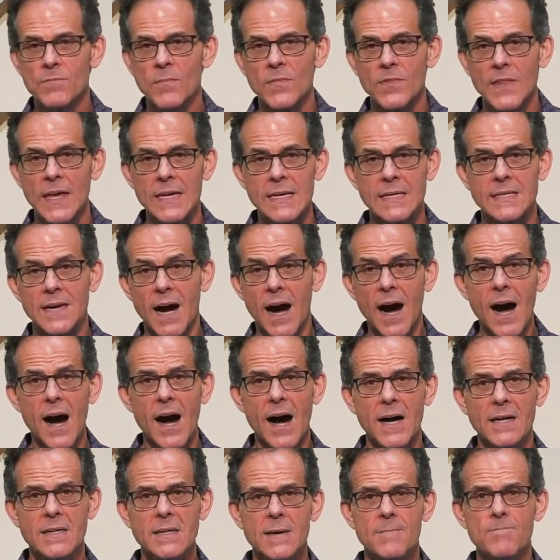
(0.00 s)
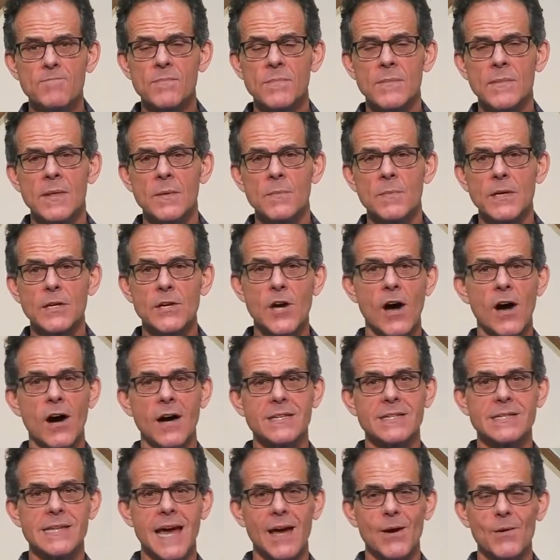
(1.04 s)
Thank God,
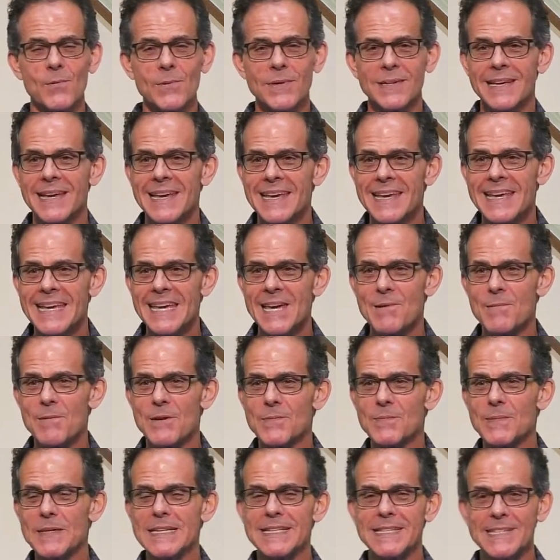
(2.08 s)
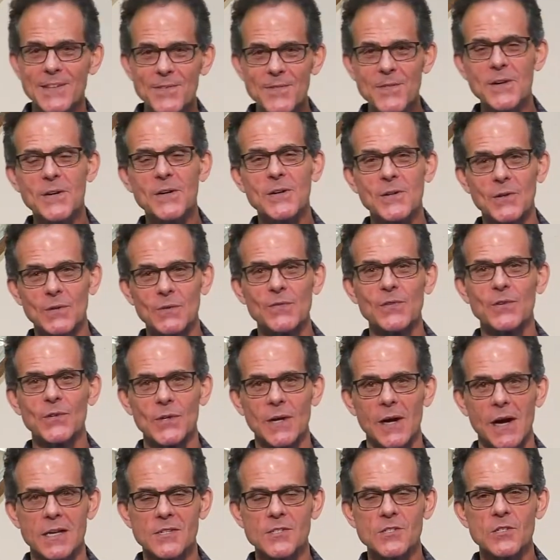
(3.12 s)
because it would be difficult for
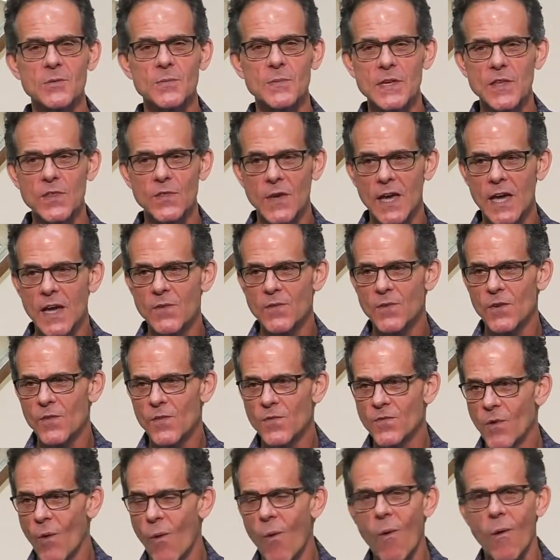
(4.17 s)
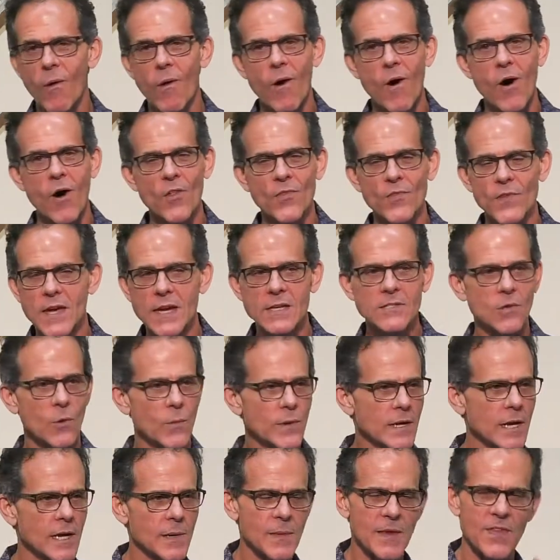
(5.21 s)
us to be thankful for all things. Or
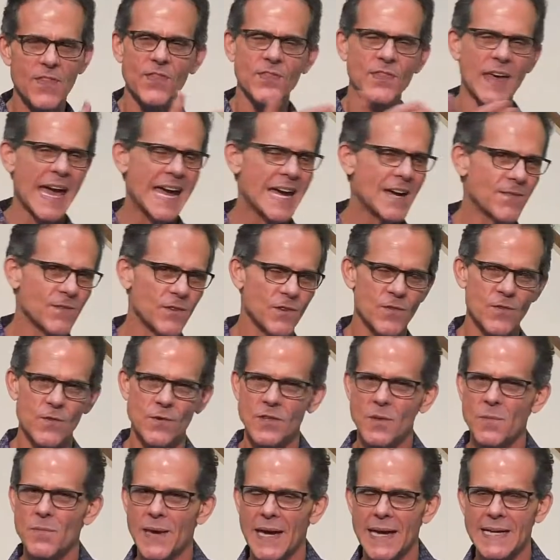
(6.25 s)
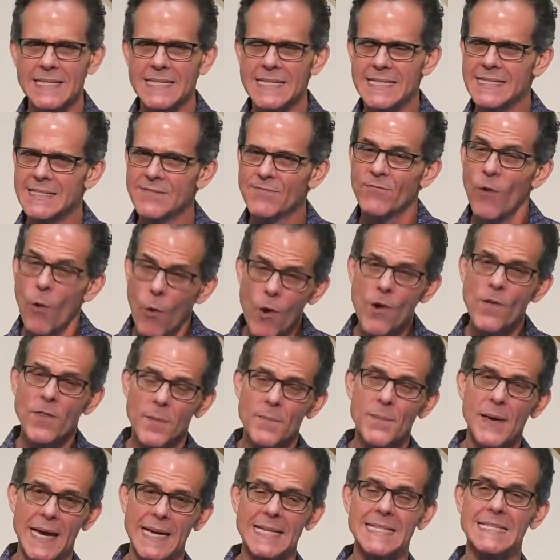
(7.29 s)
we're not going to be thankful for the
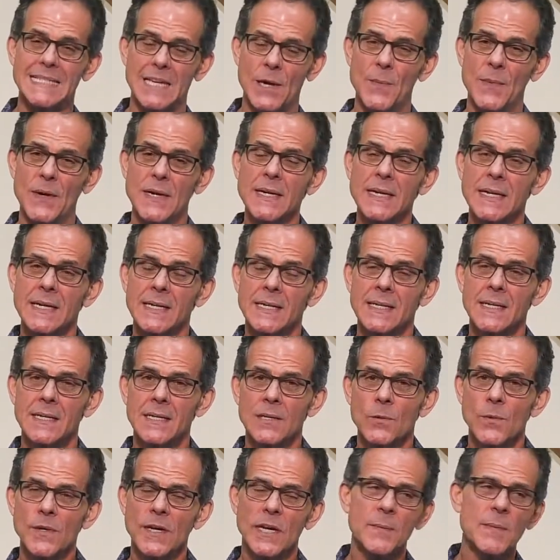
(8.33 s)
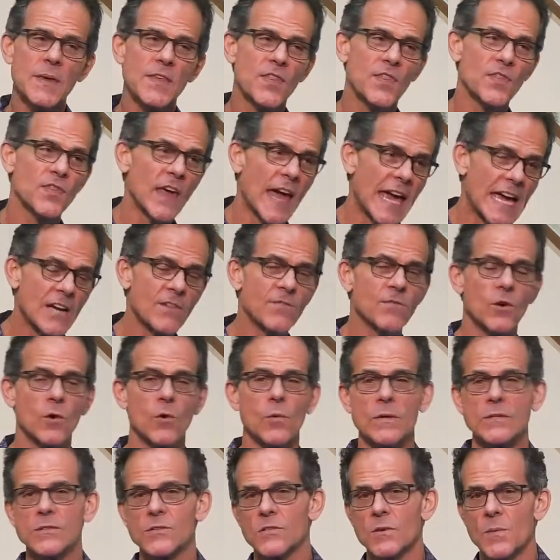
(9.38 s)
pandemic. We're not going to be thankful
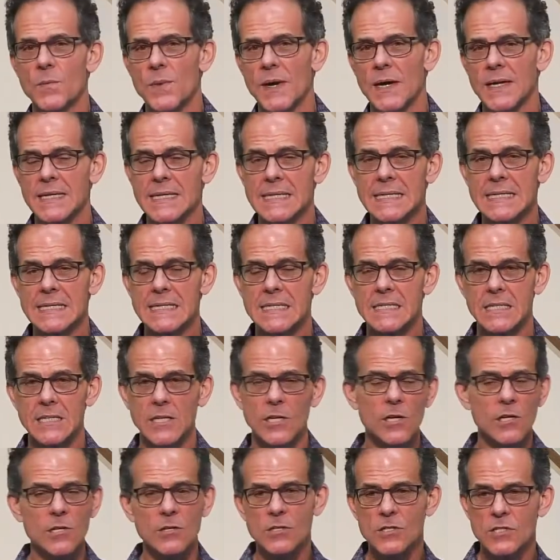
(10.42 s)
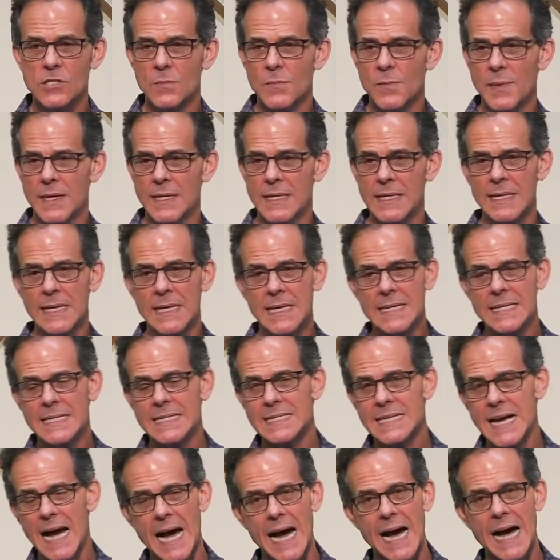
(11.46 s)
when somebody is ill or somebody
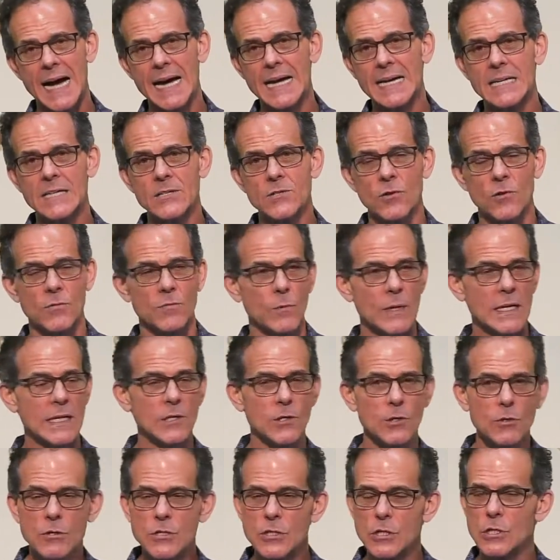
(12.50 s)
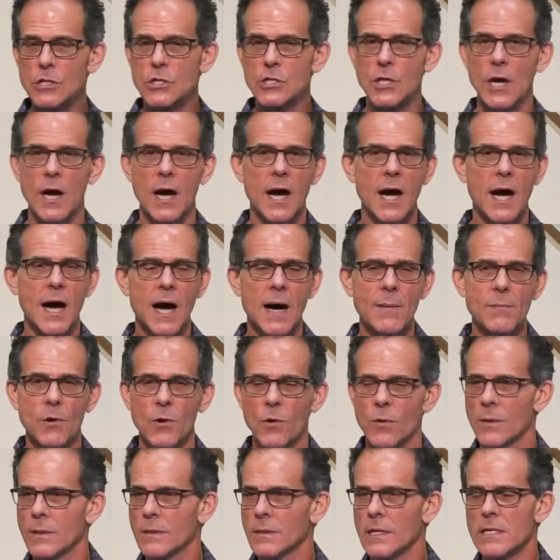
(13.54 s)
dies or we lose a job
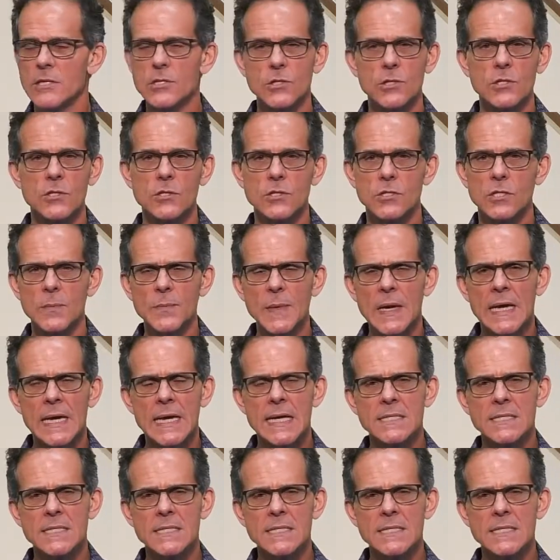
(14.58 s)
or a relationship.